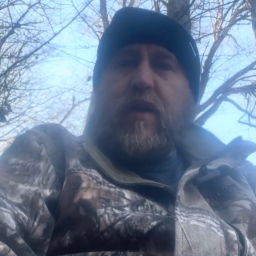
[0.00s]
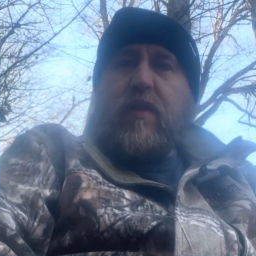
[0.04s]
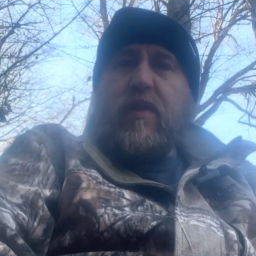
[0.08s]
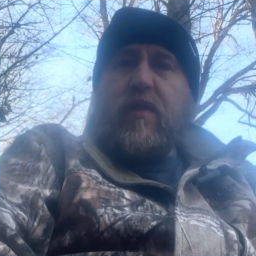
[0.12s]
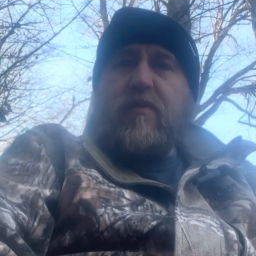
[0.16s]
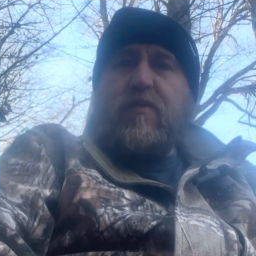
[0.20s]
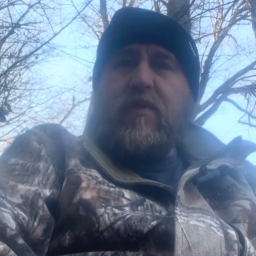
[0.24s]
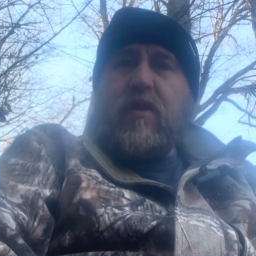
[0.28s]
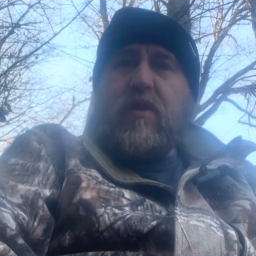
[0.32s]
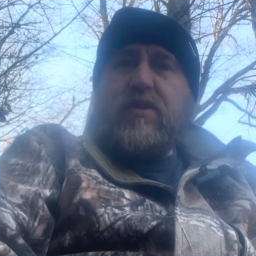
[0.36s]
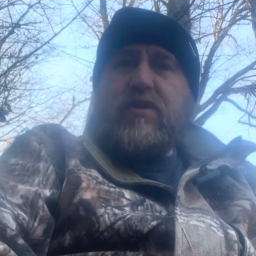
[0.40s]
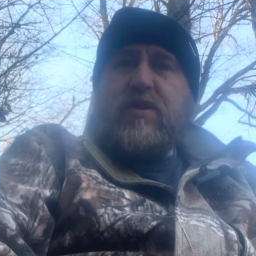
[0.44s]

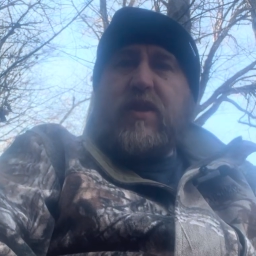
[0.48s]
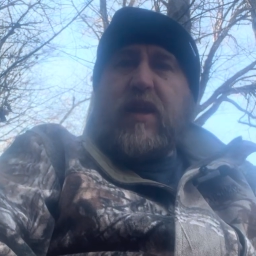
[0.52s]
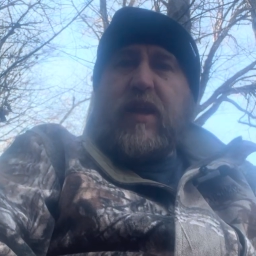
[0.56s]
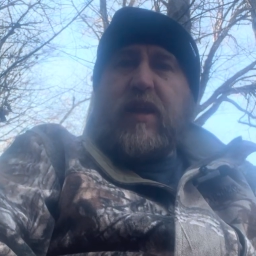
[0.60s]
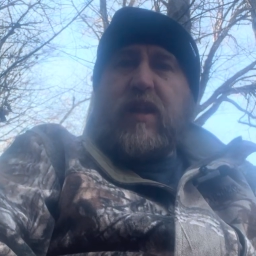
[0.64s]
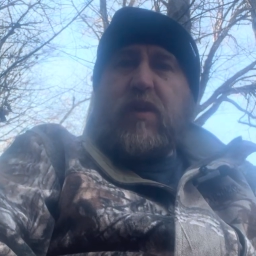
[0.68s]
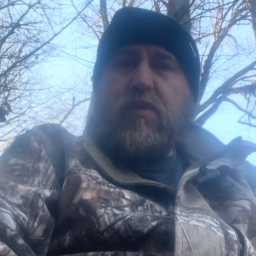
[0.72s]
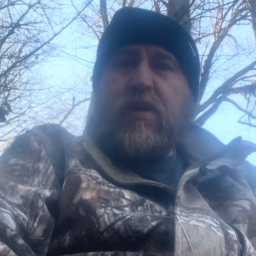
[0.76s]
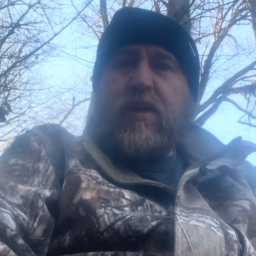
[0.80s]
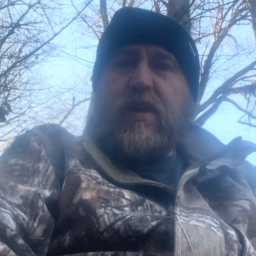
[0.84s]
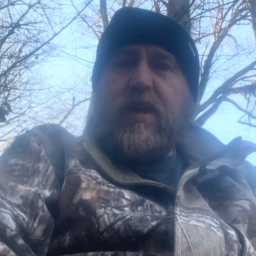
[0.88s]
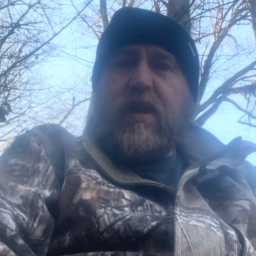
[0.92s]
the first thing
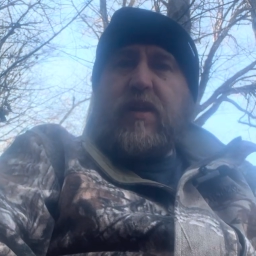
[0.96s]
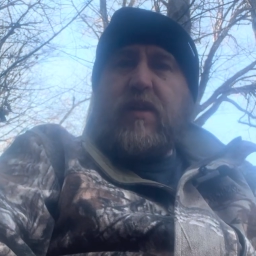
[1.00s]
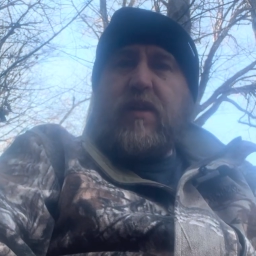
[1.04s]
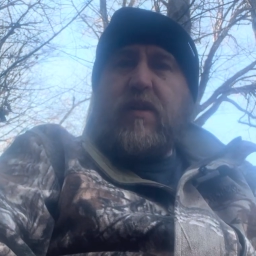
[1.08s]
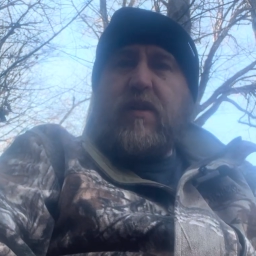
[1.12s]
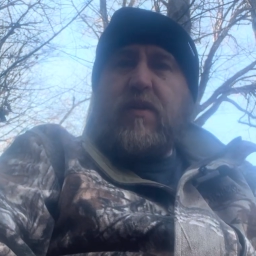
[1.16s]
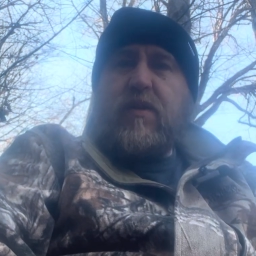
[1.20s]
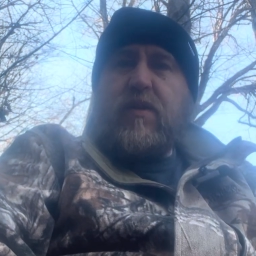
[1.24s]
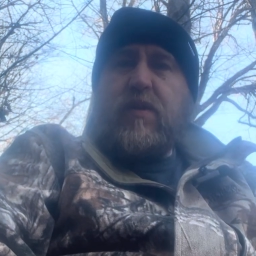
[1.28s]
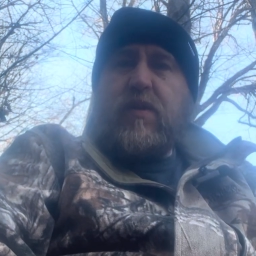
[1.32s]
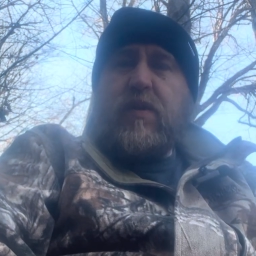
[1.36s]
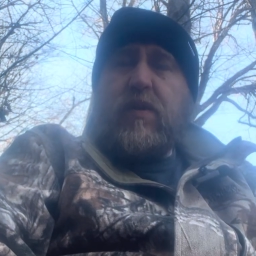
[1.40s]
that we need to
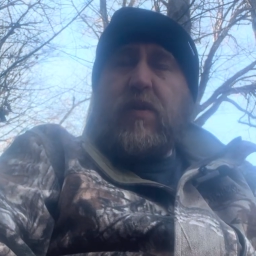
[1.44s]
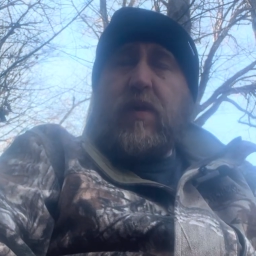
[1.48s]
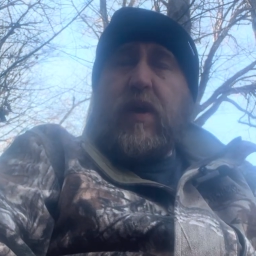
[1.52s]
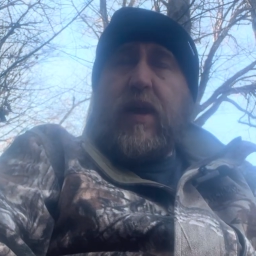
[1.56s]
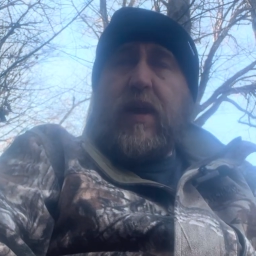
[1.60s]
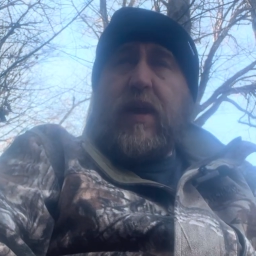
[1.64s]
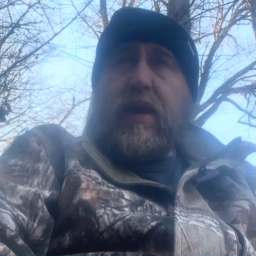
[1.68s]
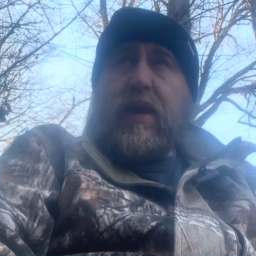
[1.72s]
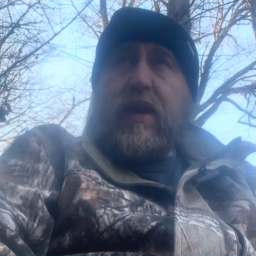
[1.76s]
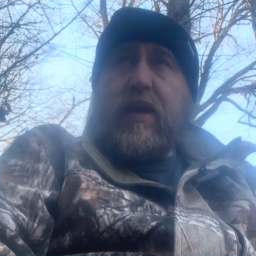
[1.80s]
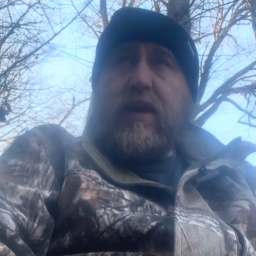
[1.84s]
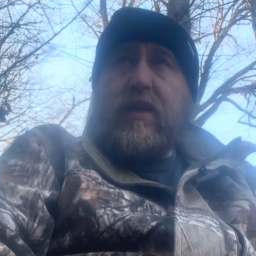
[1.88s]
do
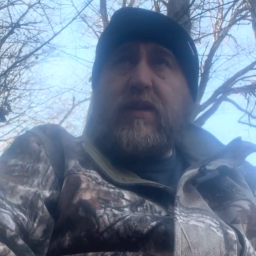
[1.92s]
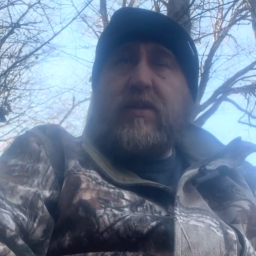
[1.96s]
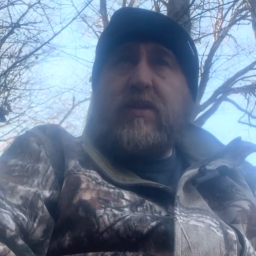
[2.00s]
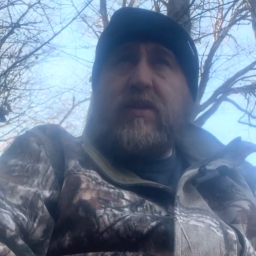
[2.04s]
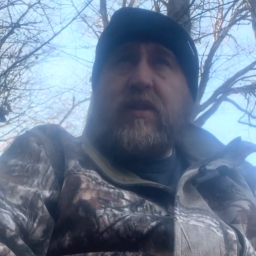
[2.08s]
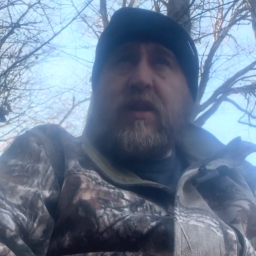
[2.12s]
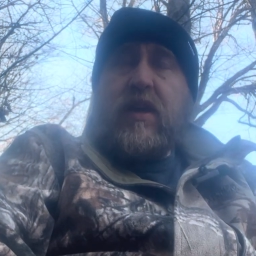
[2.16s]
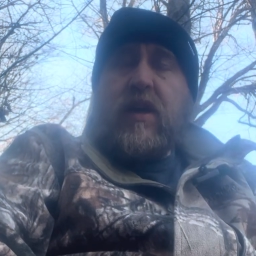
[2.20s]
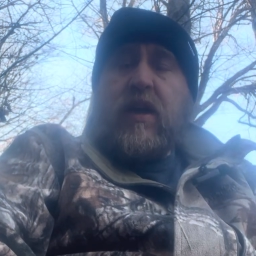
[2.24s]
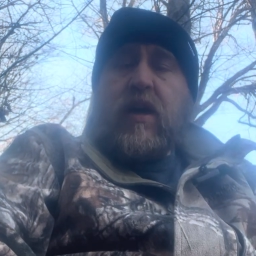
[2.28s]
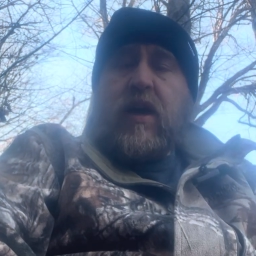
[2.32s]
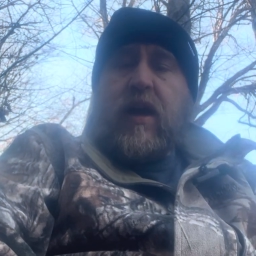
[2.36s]
is